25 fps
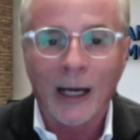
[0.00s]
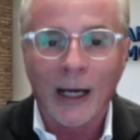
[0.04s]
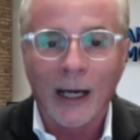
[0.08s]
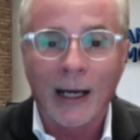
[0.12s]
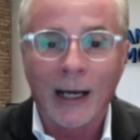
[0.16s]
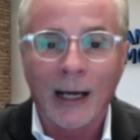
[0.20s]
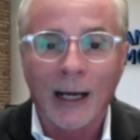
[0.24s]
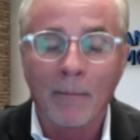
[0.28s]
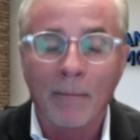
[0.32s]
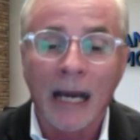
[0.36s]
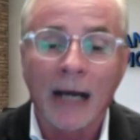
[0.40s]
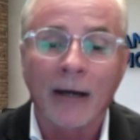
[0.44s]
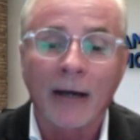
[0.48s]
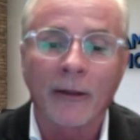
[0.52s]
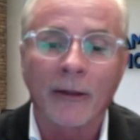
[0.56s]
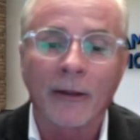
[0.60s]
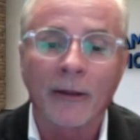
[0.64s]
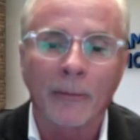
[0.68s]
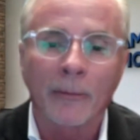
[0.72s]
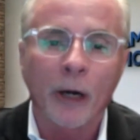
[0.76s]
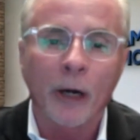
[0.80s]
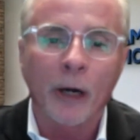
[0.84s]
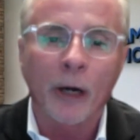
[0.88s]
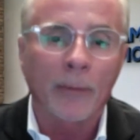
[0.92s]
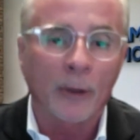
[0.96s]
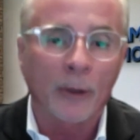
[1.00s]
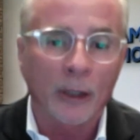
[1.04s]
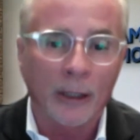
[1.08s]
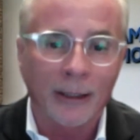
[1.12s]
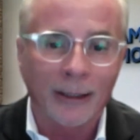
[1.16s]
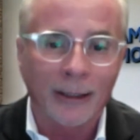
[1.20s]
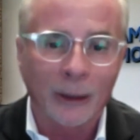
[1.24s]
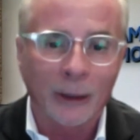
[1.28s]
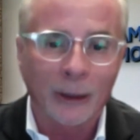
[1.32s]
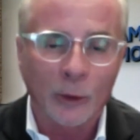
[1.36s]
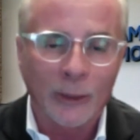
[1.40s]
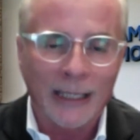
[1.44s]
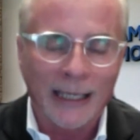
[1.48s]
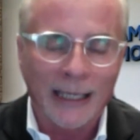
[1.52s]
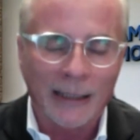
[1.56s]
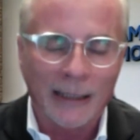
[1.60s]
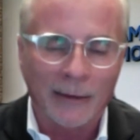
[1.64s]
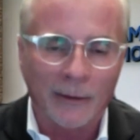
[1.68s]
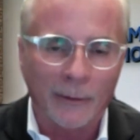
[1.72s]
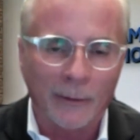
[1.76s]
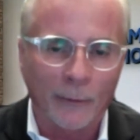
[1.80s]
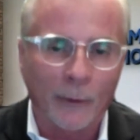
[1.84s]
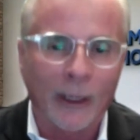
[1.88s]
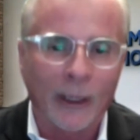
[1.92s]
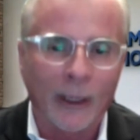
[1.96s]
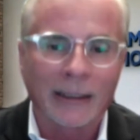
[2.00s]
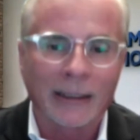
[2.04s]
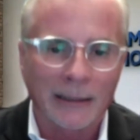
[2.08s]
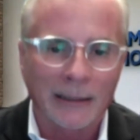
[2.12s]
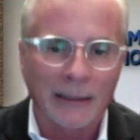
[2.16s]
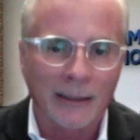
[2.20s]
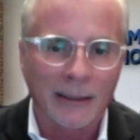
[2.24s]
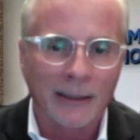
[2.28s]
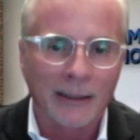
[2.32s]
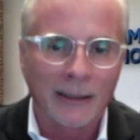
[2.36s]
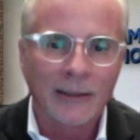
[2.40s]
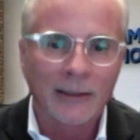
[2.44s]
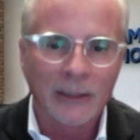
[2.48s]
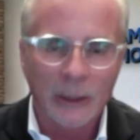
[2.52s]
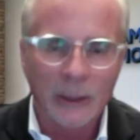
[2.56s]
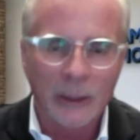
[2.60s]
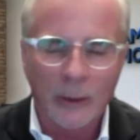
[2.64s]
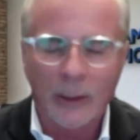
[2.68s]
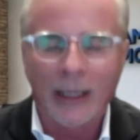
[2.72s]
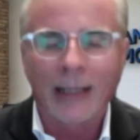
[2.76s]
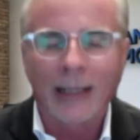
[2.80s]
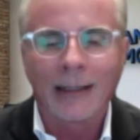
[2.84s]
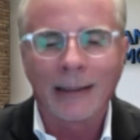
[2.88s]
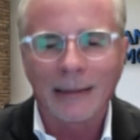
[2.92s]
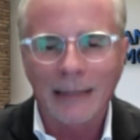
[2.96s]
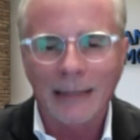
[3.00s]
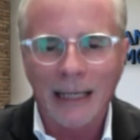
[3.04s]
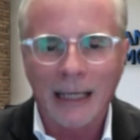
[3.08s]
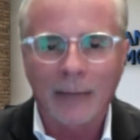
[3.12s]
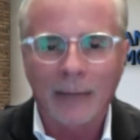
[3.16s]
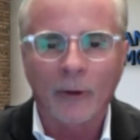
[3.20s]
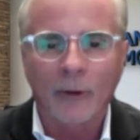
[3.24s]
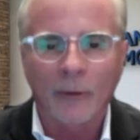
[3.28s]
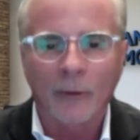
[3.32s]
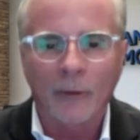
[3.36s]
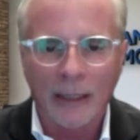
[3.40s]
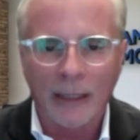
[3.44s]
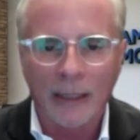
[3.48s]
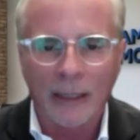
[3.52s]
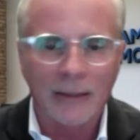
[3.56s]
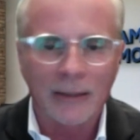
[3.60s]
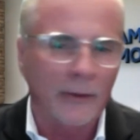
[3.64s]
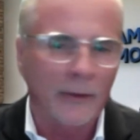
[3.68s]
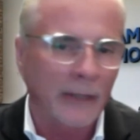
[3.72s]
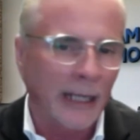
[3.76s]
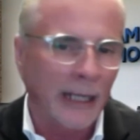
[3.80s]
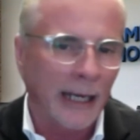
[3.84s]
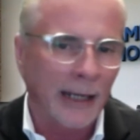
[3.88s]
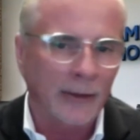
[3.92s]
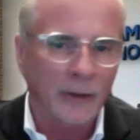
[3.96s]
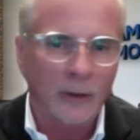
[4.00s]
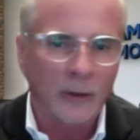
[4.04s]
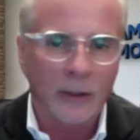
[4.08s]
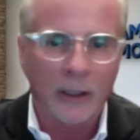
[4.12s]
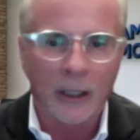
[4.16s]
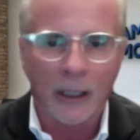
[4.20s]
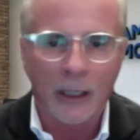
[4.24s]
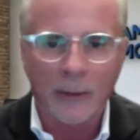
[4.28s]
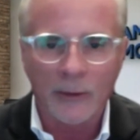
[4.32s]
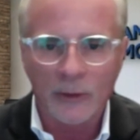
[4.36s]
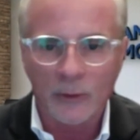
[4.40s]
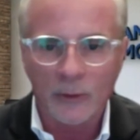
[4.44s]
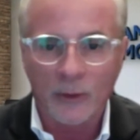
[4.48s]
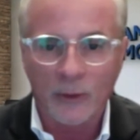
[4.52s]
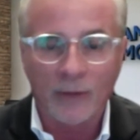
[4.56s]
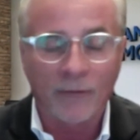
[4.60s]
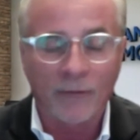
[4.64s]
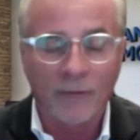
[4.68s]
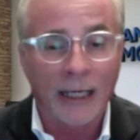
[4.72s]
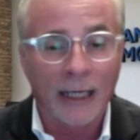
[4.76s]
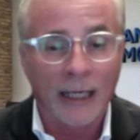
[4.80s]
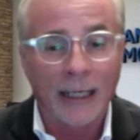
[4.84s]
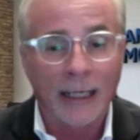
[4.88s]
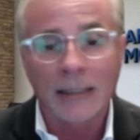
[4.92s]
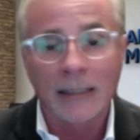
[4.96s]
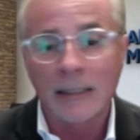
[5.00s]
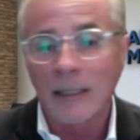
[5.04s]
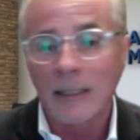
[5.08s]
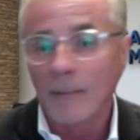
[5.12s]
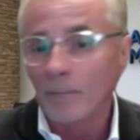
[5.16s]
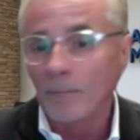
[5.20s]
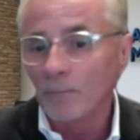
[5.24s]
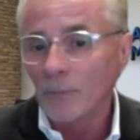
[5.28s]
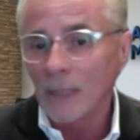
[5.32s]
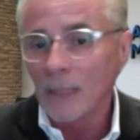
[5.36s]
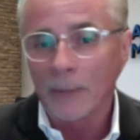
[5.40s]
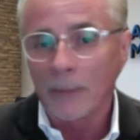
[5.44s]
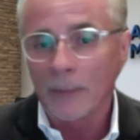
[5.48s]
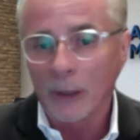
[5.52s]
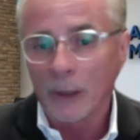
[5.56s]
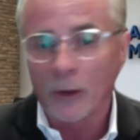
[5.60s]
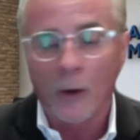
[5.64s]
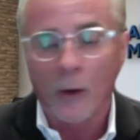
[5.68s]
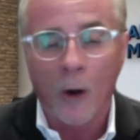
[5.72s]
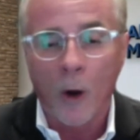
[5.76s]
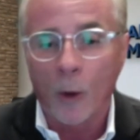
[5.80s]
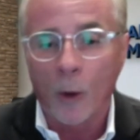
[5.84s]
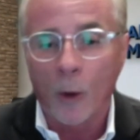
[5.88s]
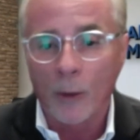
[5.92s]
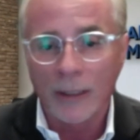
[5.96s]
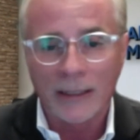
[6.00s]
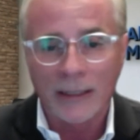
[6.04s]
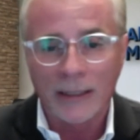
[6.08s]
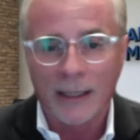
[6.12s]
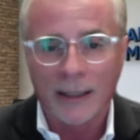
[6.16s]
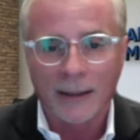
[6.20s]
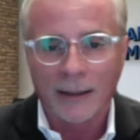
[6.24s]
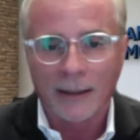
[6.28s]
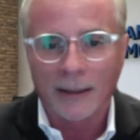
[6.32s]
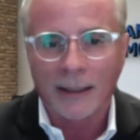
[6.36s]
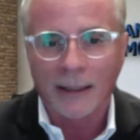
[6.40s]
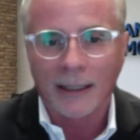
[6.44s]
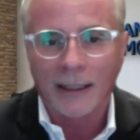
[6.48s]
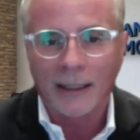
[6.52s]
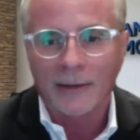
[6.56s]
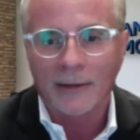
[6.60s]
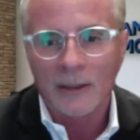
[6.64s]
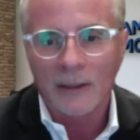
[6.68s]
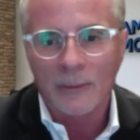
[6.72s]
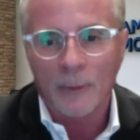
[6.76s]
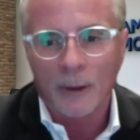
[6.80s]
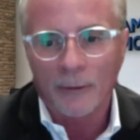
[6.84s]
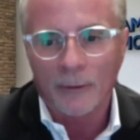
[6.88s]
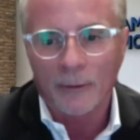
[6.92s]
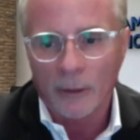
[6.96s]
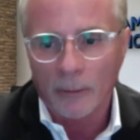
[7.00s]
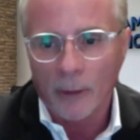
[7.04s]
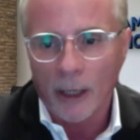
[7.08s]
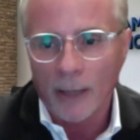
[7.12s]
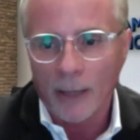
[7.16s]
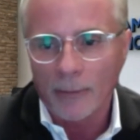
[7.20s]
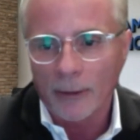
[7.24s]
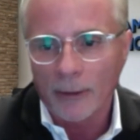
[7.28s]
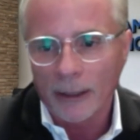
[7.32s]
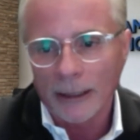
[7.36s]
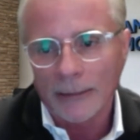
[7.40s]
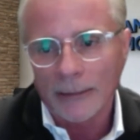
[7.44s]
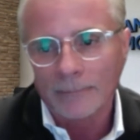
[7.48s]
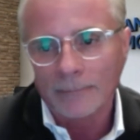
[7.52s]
marry the property and you date the rate. So at any time when rates go down, you can always refinance, but you're always not going to get this perfect property.